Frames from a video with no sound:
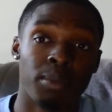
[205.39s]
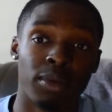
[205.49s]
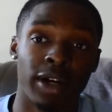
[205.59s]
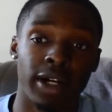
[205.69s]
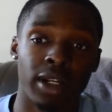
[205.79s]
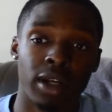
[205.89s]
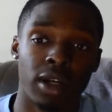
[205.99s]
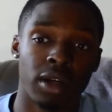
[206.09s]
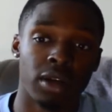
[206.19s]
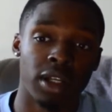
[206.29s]
But
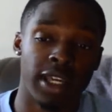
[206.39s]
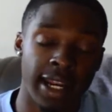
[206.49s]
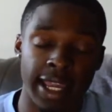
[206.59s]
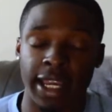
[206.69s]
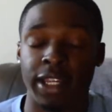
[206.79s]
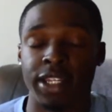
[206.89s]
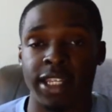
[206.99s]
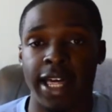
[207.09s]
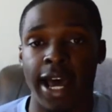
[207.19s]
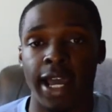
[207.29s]
getting into
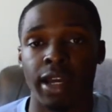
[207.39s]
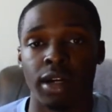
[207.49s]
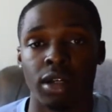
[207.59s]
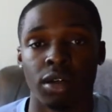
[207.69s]
that,